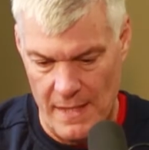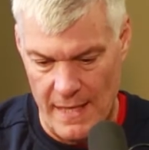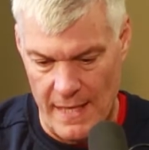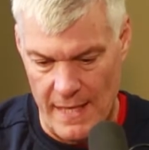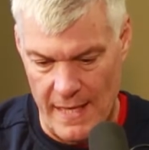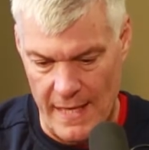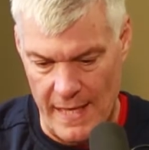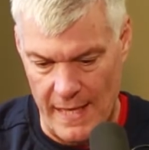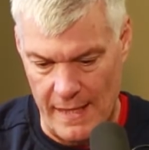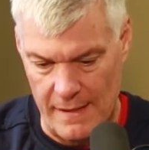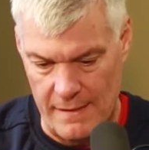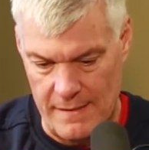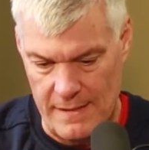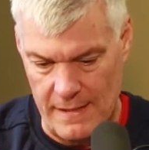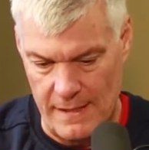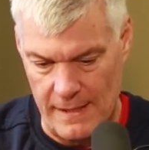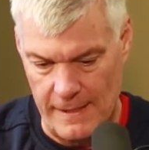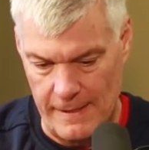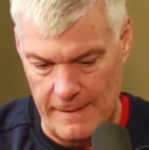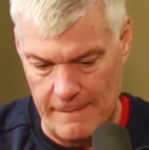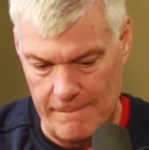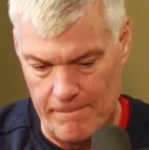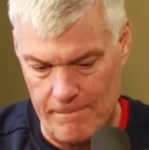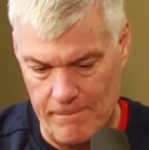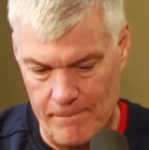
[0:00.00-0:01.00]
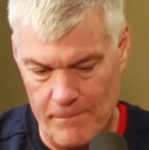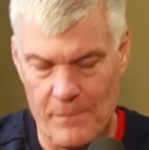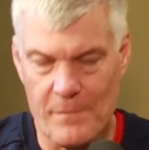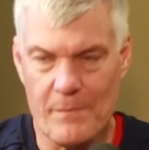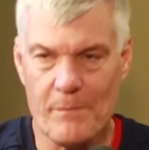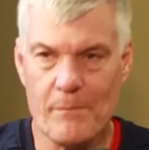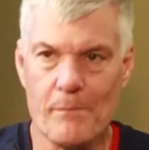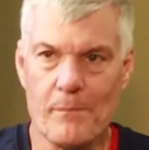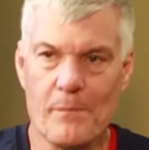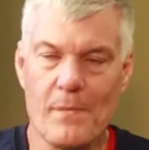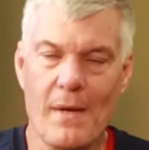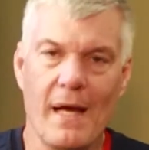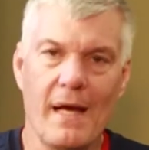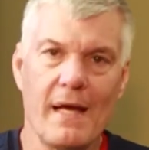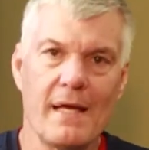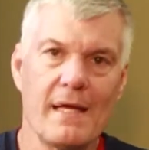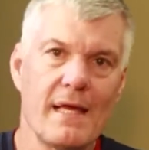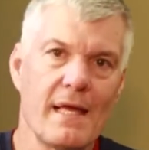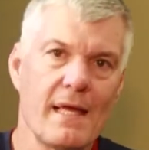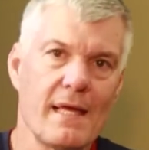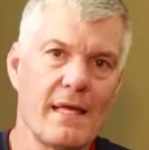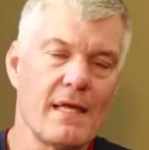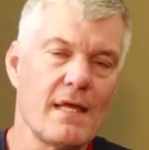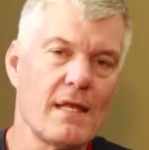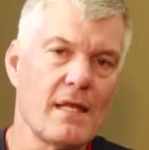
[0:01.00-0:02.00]
And
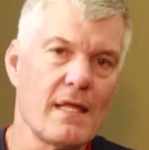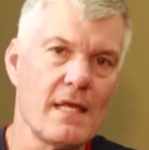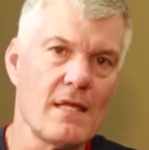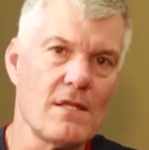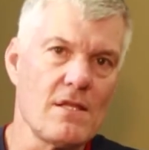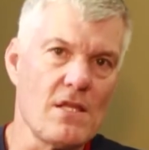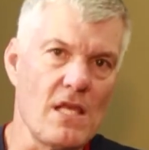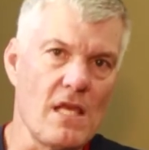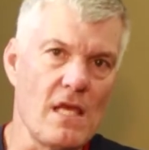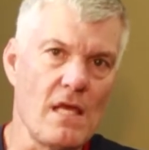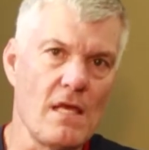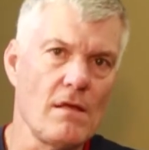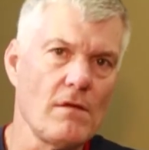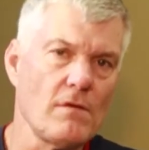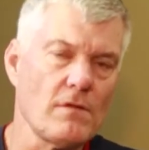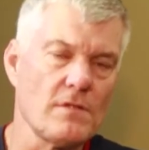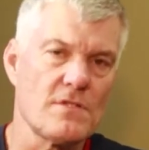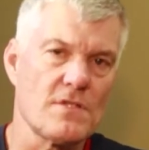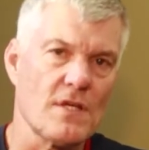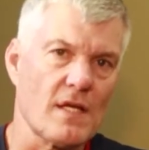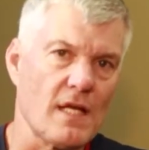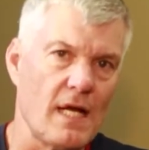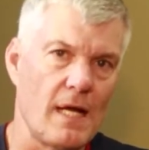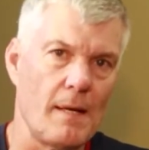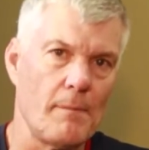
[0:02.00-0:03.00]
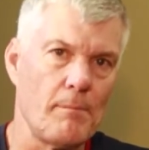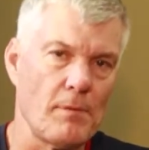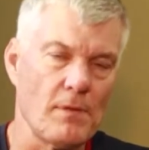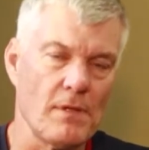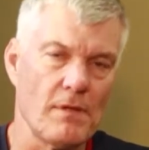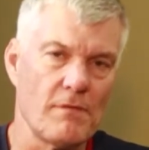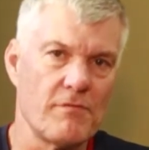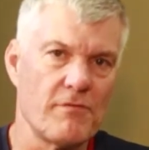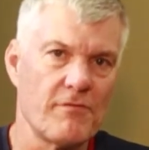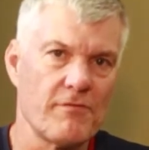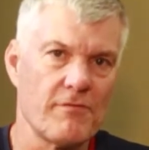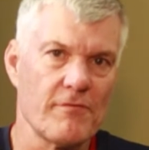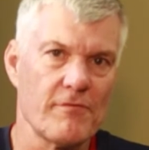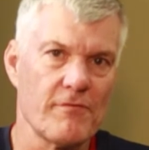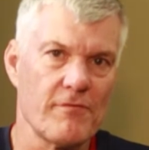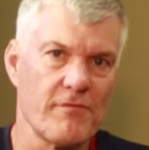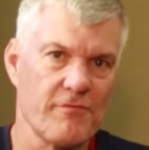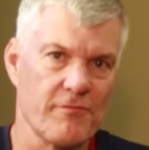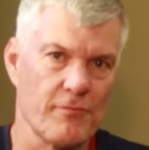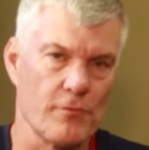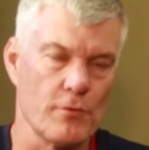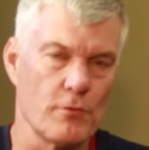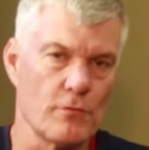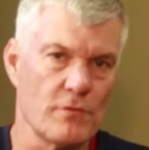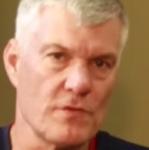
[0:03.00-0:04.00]
it yields a couple of
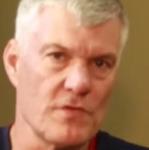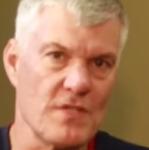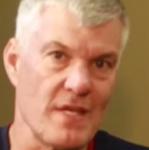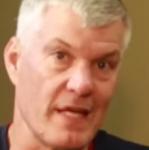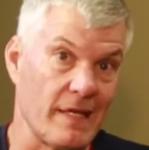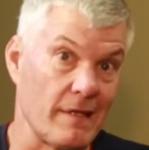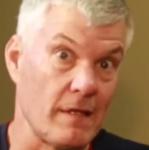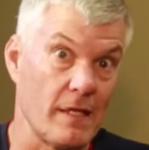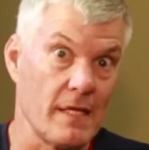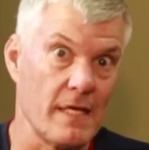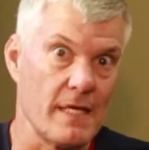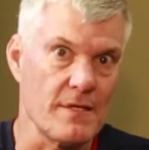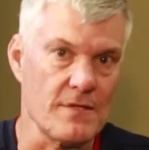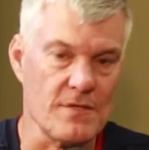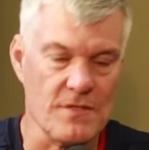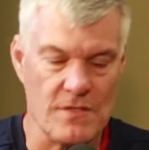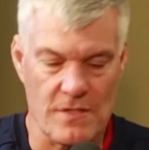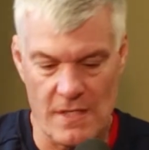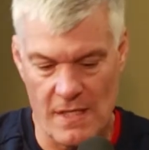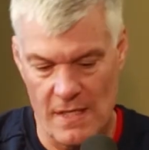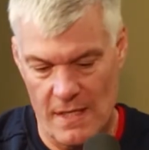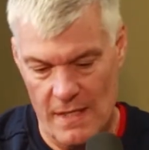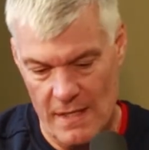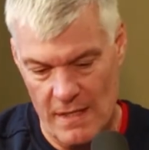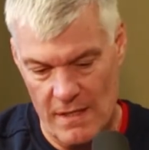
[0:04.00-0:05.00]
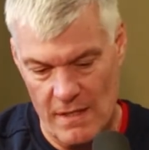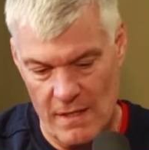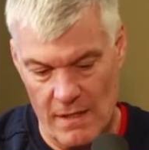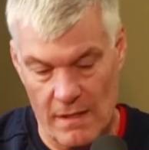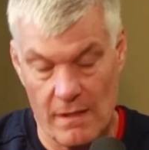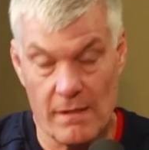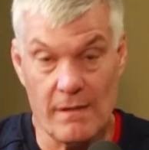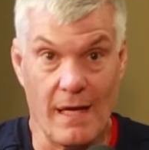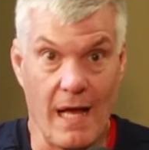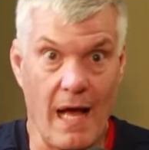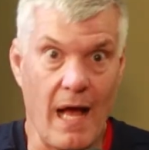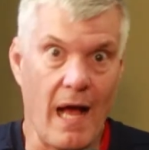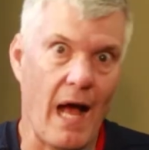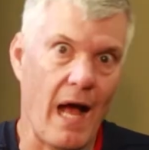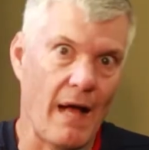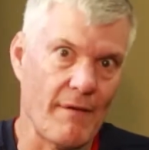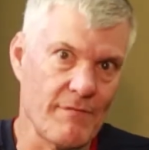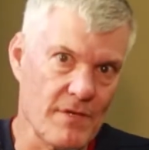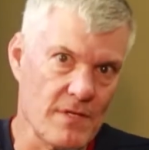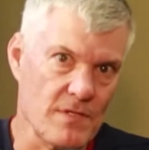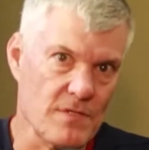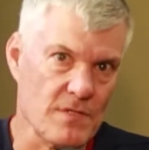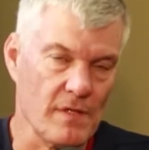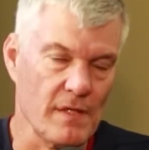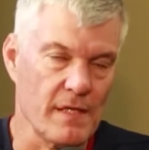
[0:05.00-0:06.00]
fruits, at least.
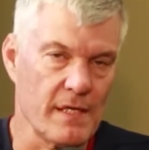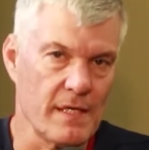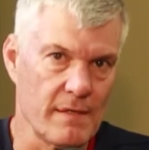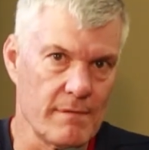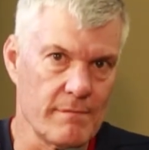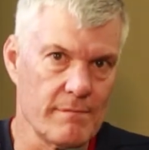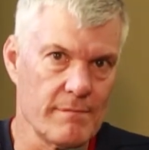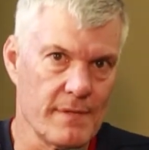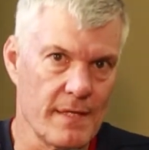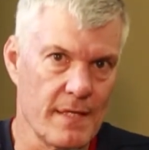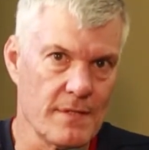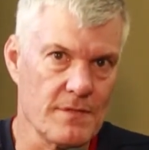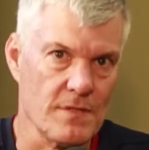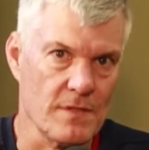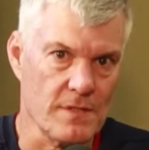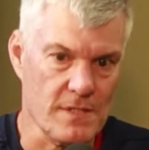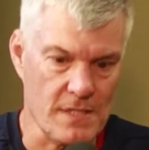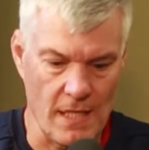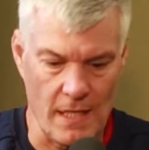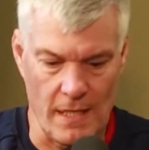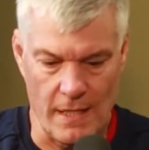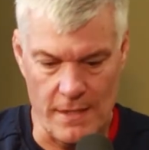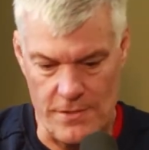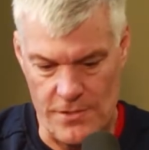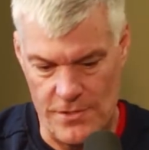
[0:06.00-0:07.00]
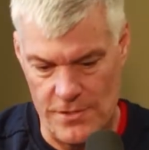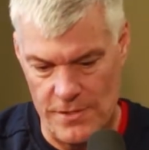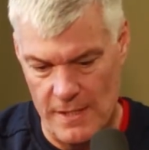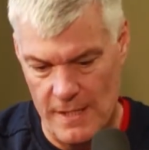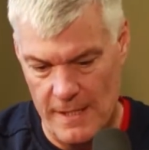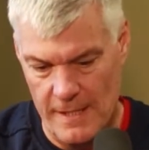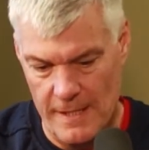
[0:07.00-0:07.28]
Obviously, it's a touch,